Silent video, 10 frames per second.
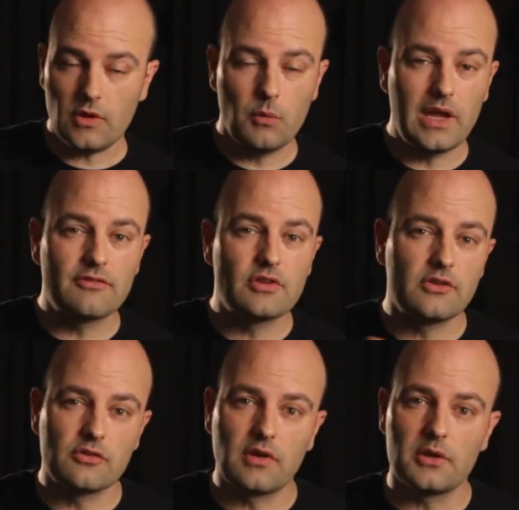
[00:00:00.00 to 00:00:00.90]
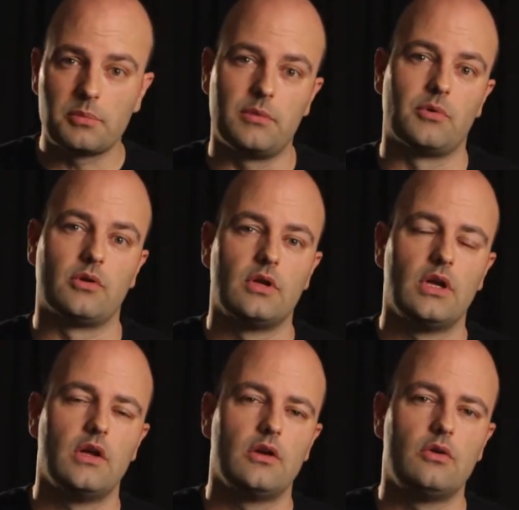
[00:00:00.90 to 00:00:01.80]
we have tons of other people
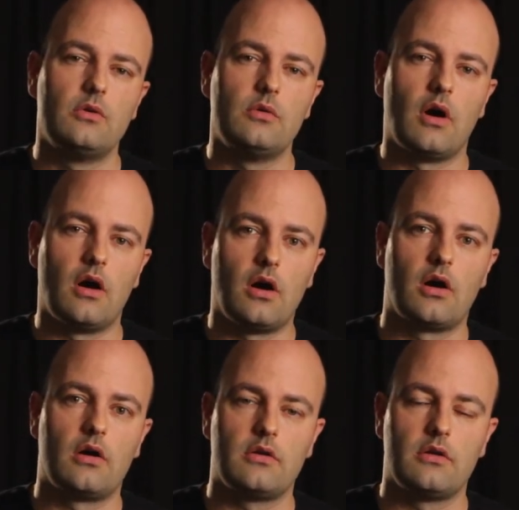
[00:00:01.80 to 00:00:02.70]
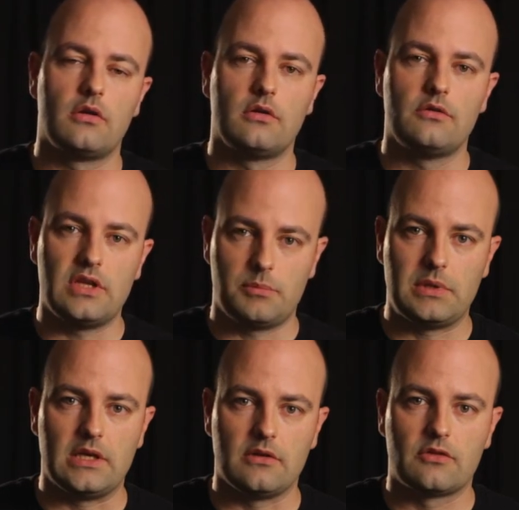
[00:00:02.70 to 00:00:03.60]
who are
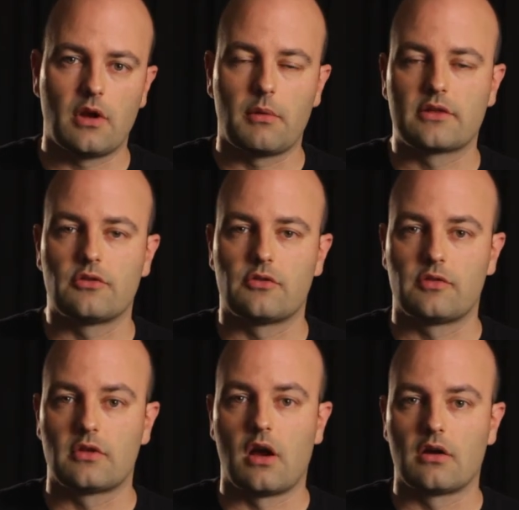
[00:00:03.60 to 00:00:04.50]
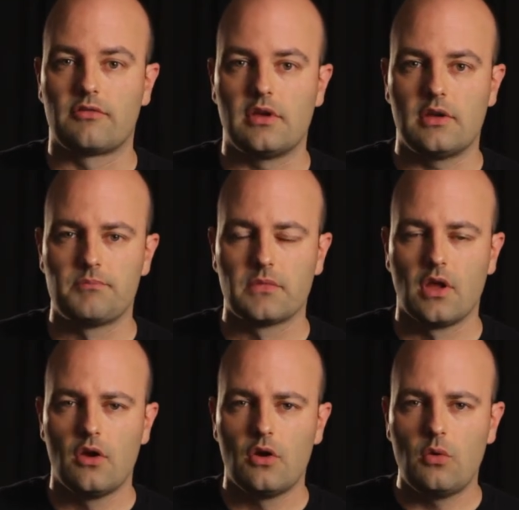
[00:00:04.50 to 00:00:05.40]
DPs, directors of photography,
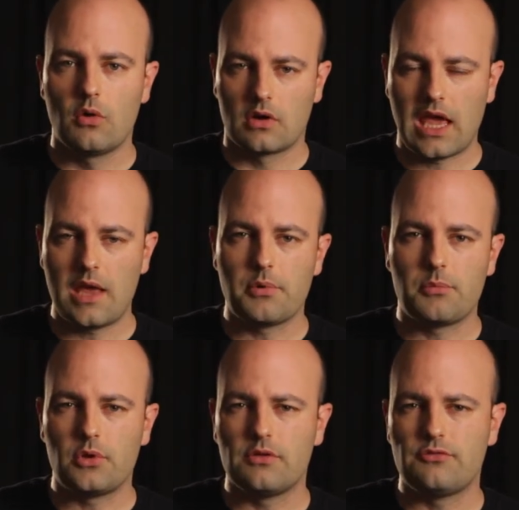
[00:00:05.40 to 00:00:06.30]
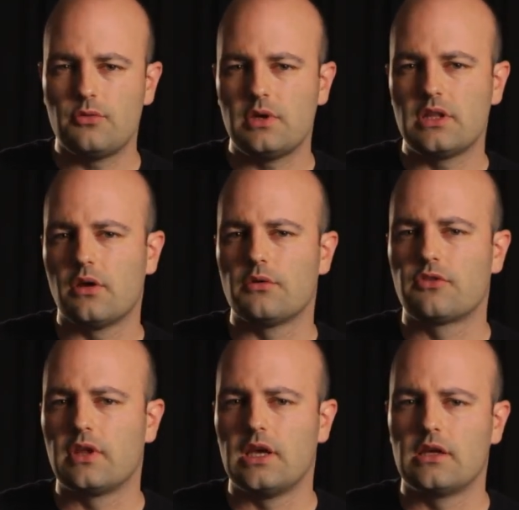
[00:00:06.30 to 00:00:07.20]
who are capable of doing those
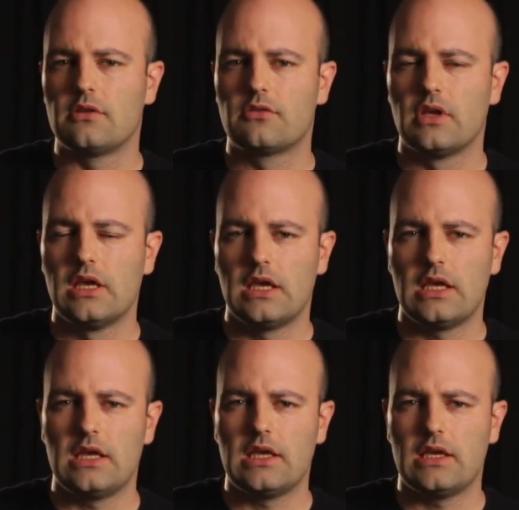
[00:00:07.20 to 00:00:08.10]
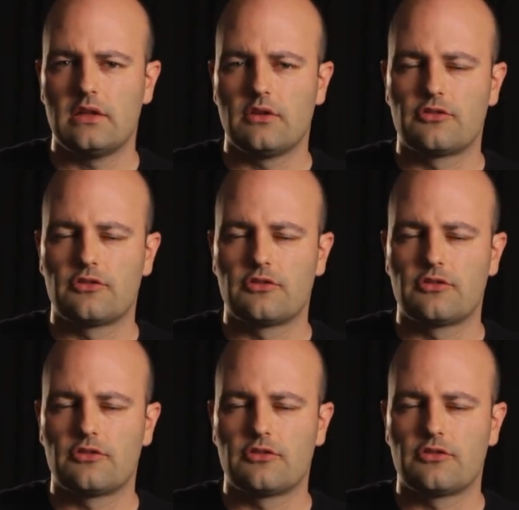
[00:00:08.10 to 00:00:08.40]
things in